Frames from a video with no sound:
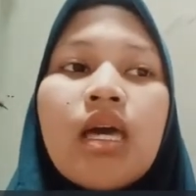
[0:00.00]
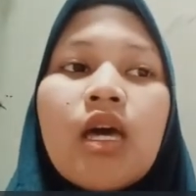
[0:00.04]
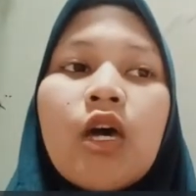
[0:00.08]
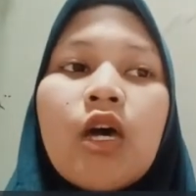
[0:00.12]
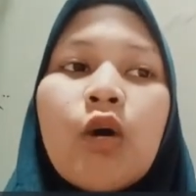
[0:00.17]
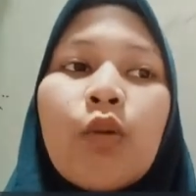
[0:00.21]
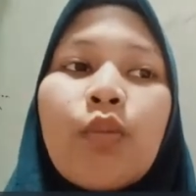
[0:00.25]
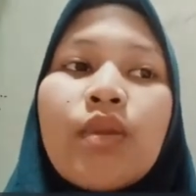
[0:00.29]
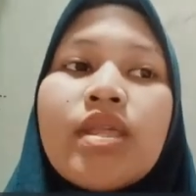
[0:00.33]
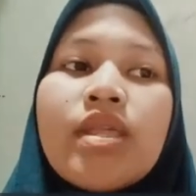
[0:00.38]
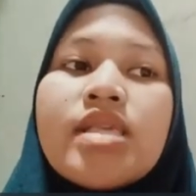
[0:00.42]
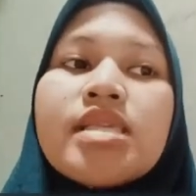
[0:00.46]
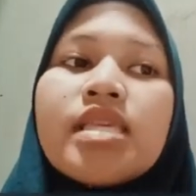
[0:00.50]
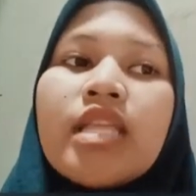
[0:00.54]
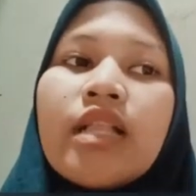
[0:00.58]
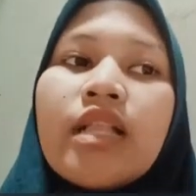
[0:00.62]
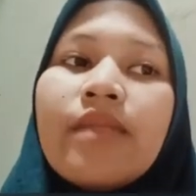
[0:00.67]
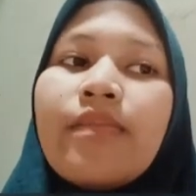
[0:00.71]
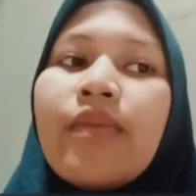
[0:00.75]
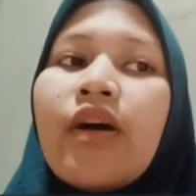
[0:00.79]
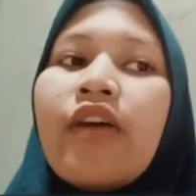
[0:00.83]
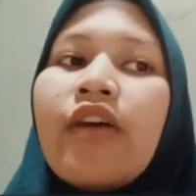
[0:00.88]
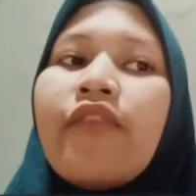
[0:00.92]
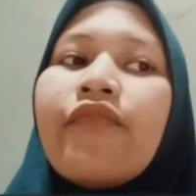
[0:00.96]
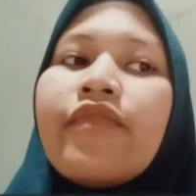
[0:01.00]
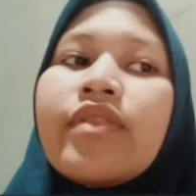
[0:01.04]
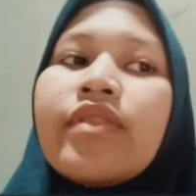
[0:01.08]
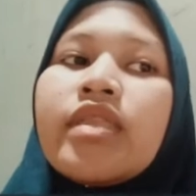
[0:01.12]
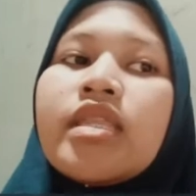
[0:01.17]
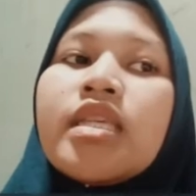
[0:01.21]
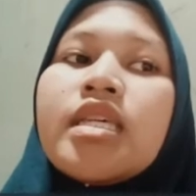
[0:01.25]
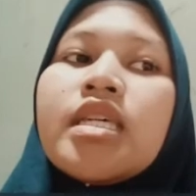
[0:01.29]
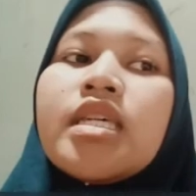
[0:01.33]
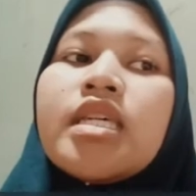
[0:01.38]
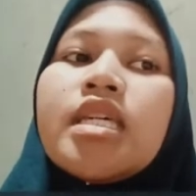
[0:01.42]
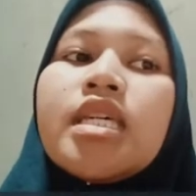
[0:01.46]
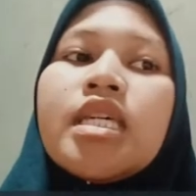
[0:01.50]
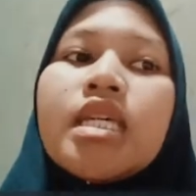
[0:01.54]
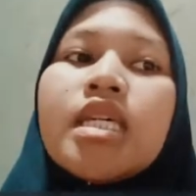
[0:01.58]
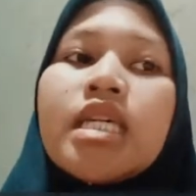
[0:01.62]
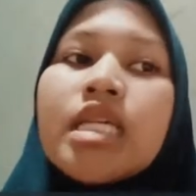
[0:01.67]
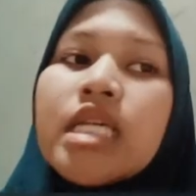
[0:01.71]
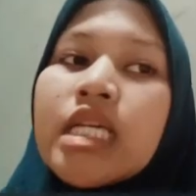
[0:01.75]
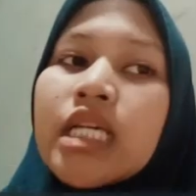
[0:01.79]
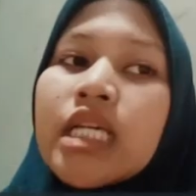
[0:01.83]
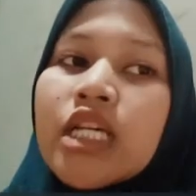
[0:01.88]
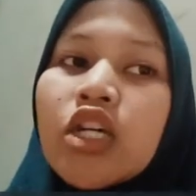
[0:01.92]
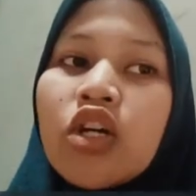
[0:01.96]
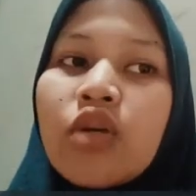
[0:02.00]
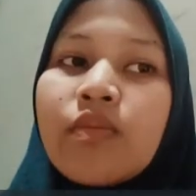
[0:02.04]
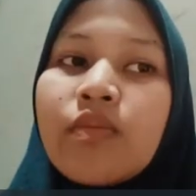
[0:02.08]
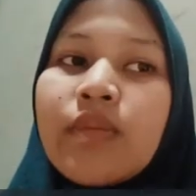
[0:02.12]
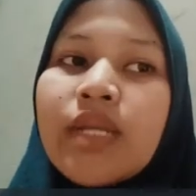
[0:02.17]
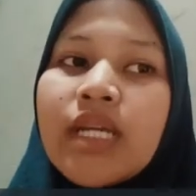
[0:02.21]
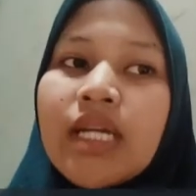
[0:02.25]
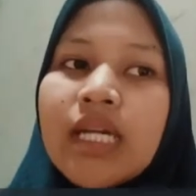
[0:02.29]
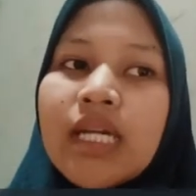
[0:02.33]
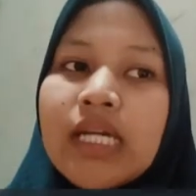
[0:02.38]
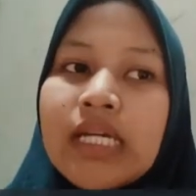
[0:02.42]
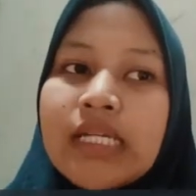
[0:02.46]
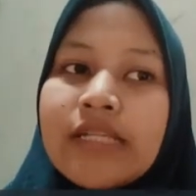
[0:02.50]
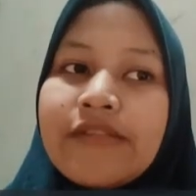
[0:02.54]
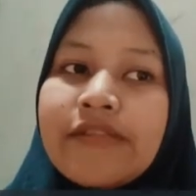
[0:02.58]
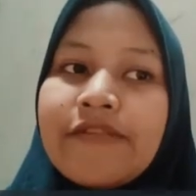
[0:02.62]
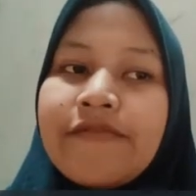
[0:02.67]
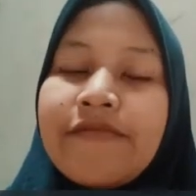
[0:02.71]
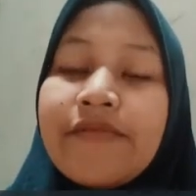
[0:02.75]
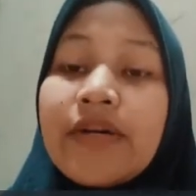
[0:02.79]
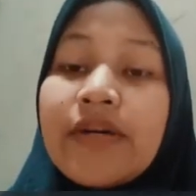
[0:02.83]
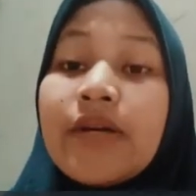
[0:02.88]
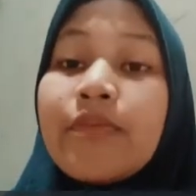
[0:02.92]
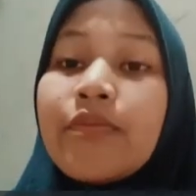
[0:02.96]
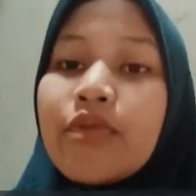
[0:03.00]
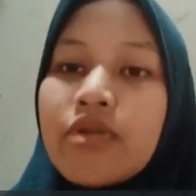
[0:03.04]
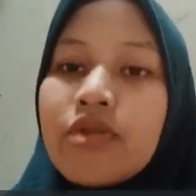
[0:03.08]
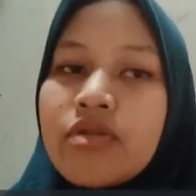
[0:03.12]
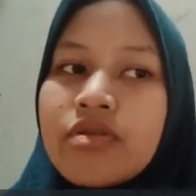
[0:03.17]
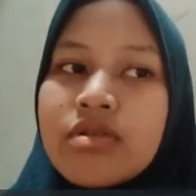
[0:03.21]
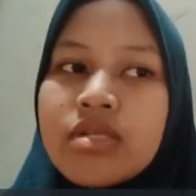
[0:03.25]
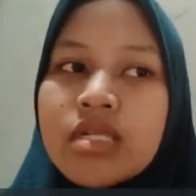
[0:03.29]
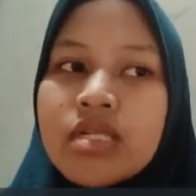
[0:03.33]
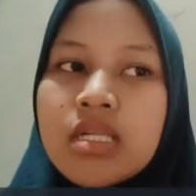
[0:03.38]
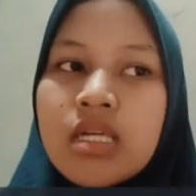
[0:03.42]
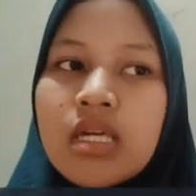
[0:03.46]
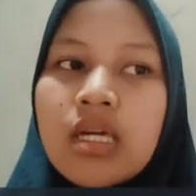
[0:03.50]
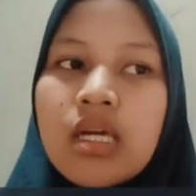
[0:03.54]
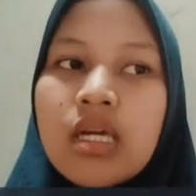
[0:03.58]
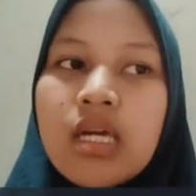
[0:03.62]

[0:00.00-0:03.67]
Principle of the communicative approach.